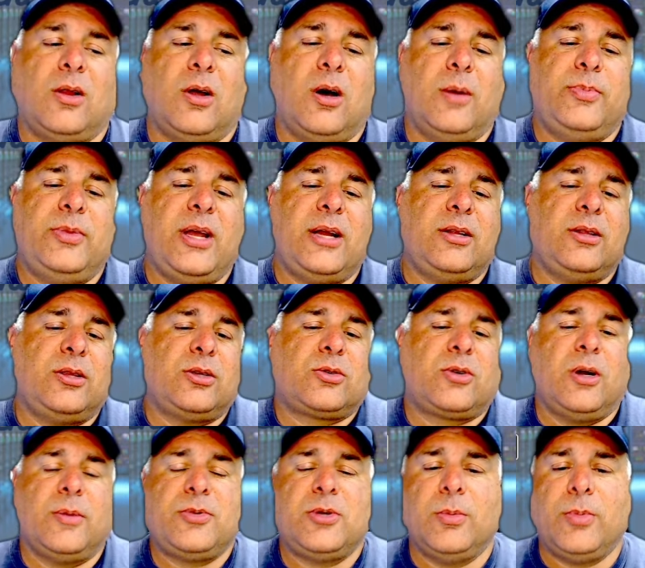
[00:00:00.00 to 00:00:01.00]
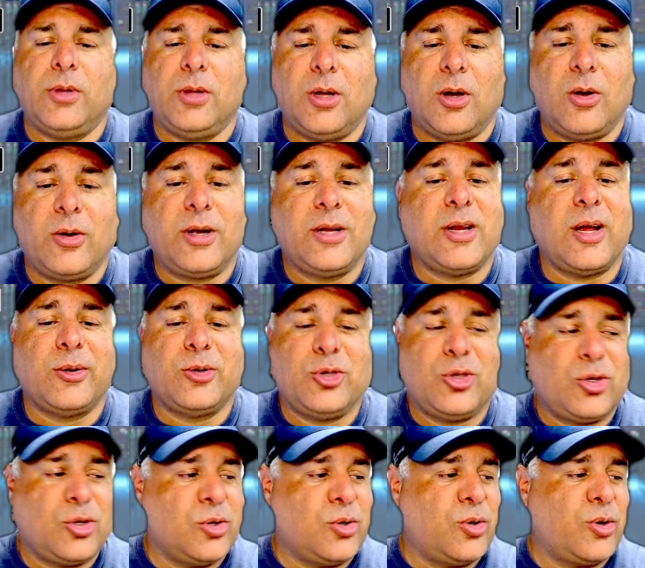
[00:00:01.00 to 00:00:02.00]
update the description below because I'm
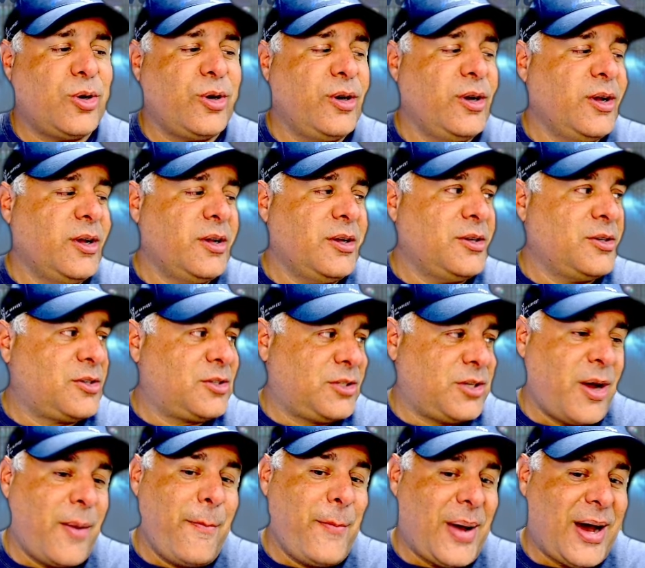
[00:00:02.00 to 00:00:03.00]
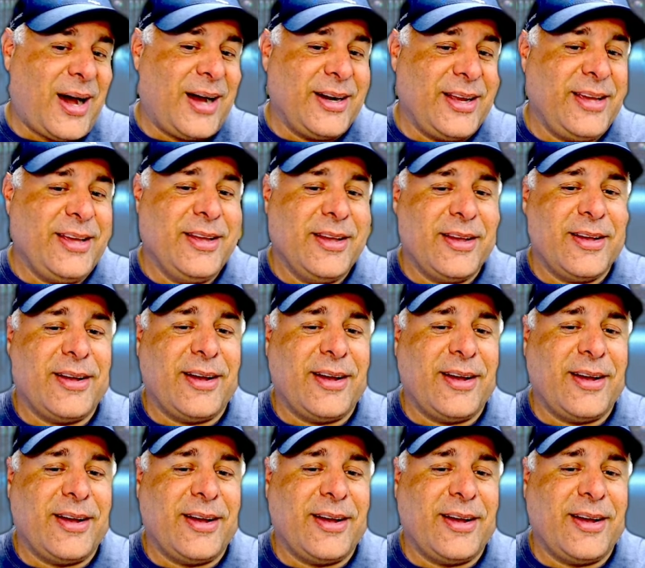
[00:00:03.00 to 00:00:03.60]
sure somebody